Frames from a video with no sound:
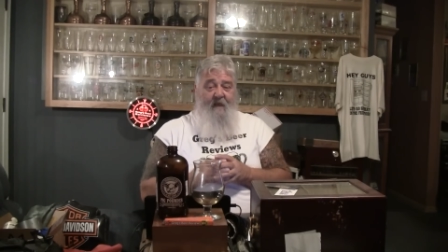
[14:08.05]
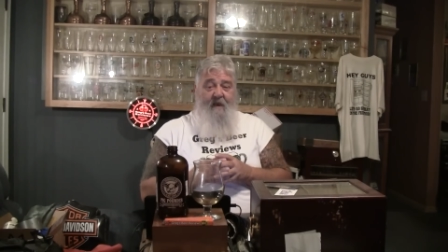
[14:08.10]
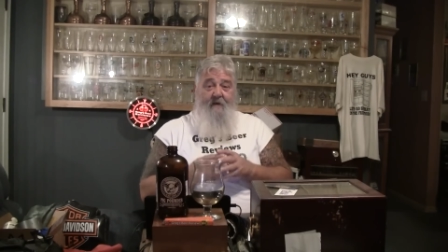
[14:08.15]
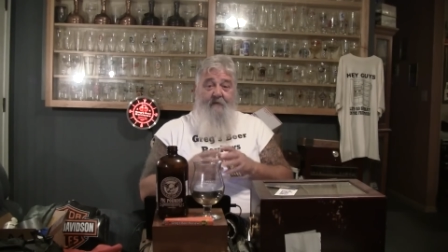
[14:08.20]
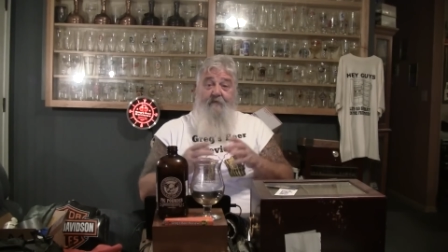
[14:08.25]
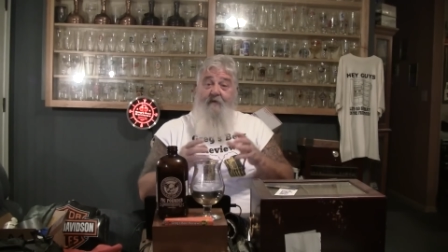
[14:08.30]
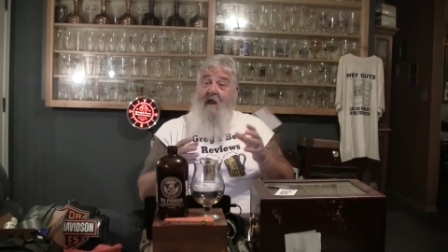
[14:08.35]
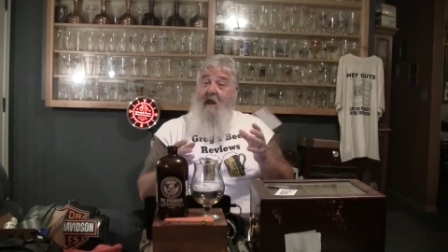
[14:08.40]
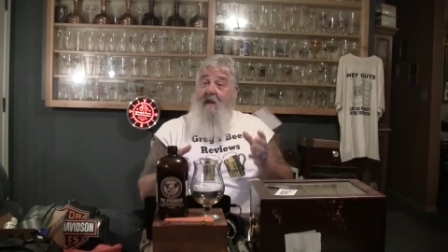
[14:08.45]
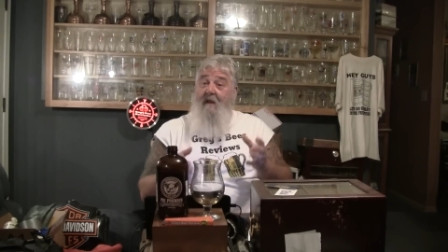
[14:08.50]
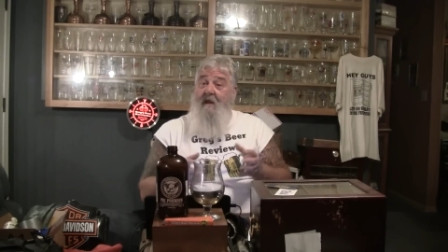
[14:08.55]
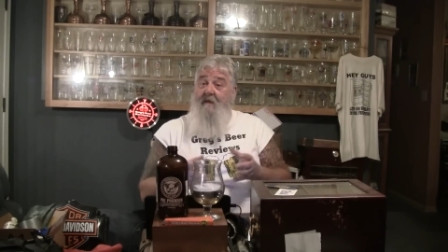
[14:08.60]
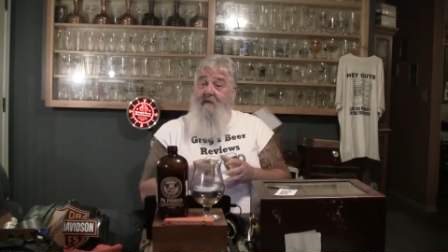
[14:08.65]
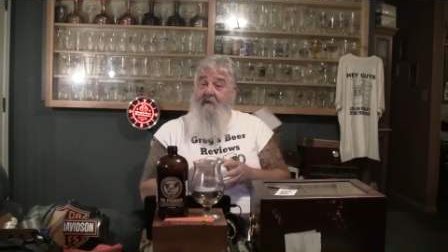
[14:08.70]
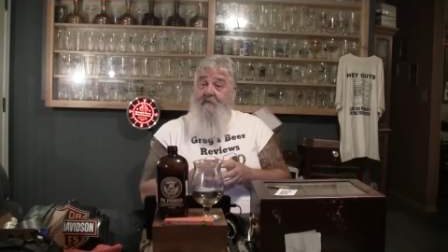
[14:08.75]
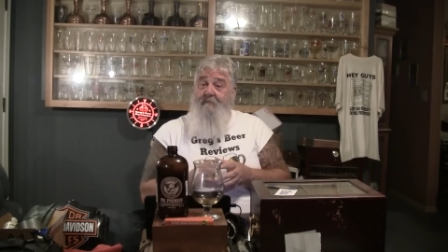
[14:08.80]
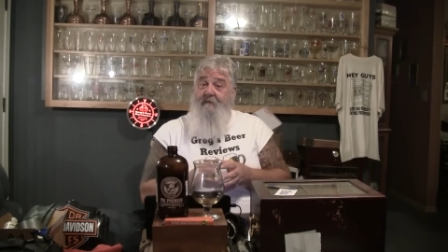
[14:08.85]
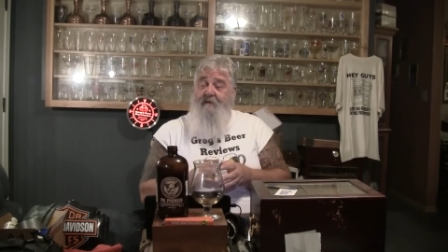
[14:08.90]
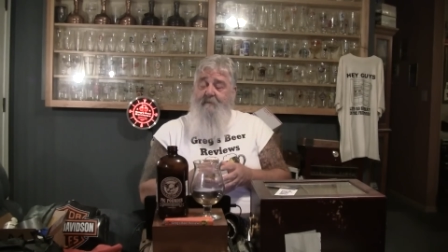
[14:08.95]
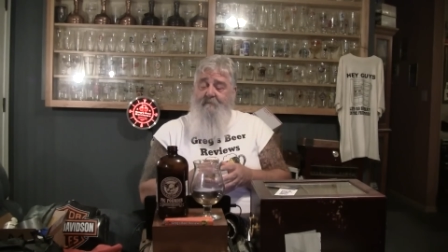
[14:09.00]
I don't know how long
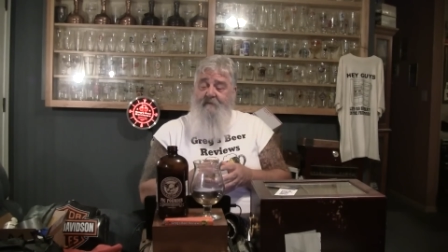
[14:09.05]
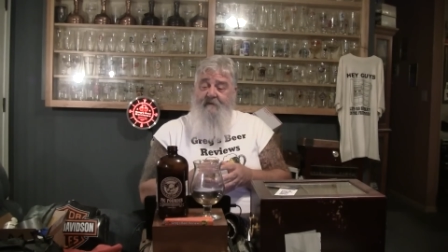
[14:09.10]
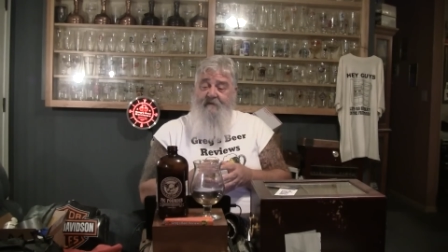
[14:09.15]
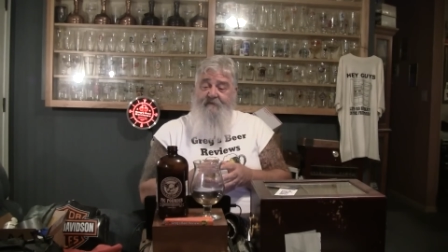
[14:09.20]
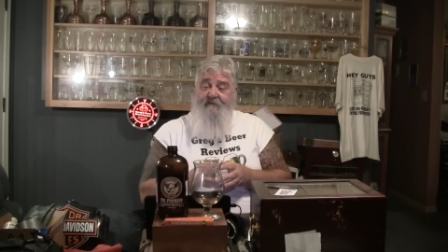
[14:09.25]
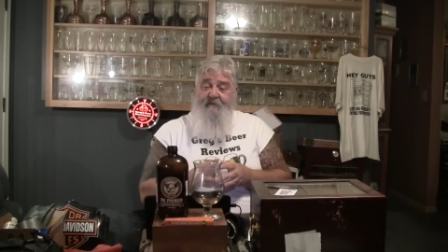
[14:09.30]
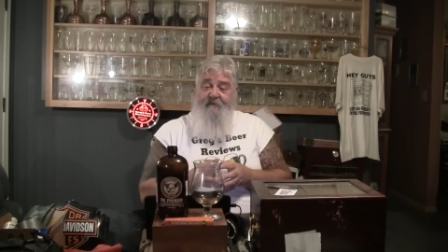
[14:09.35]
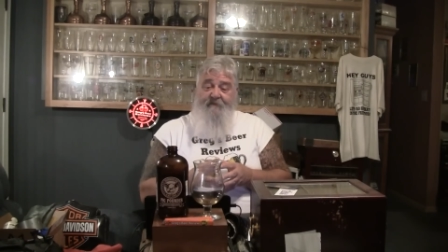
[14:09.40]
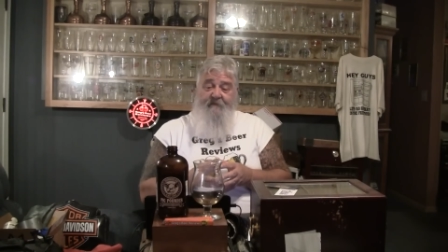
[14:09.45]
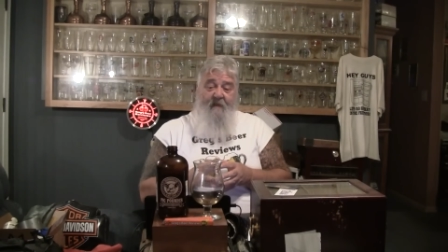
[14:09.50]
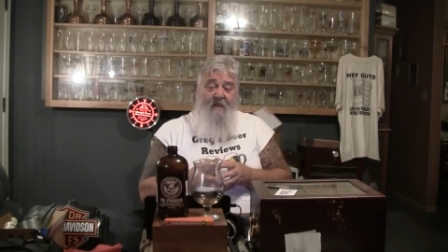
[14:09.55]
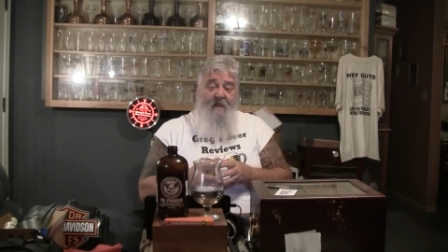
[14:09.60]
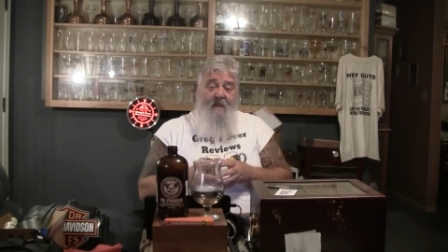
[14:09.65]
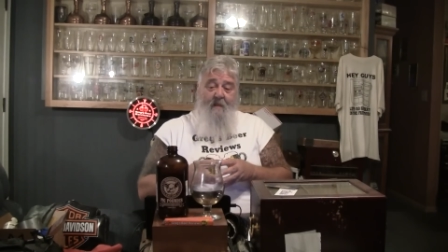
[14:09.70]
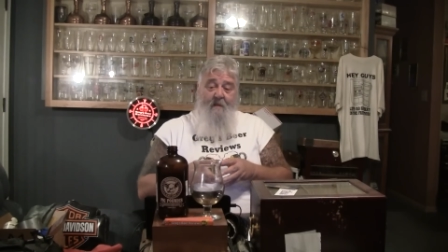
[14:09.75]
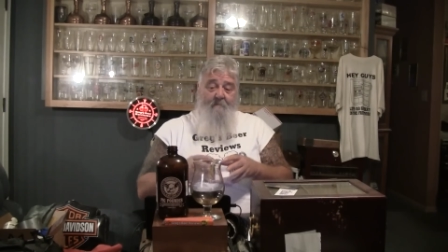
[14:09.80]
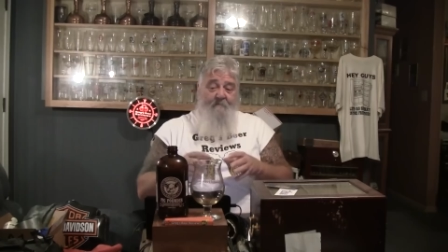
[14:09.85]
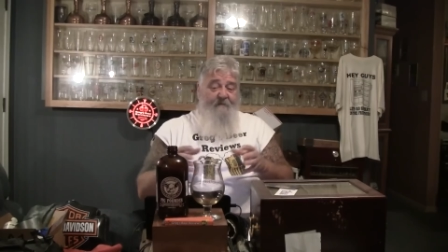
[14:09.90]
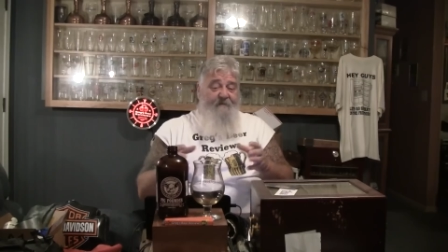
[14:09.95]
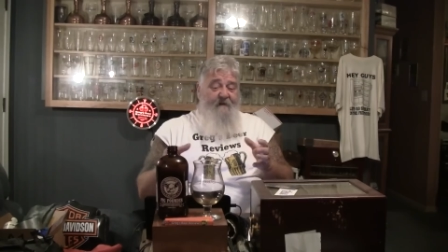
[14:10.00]
they've been in business,
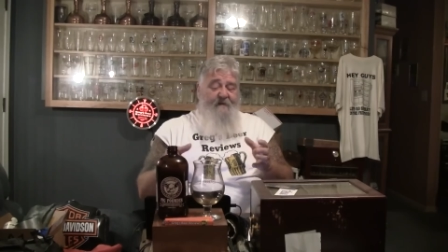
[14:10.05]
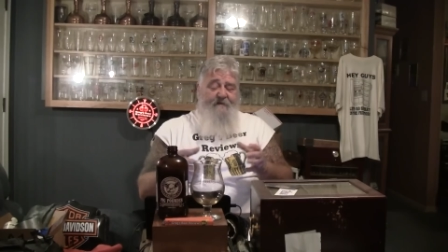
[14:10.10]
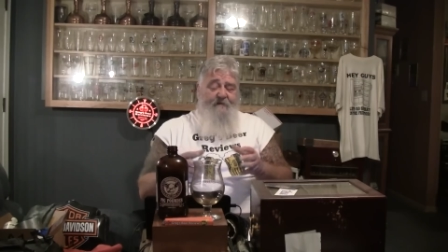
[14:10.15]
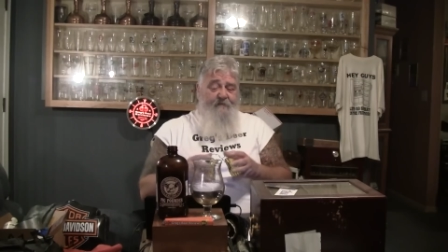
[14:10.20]
but they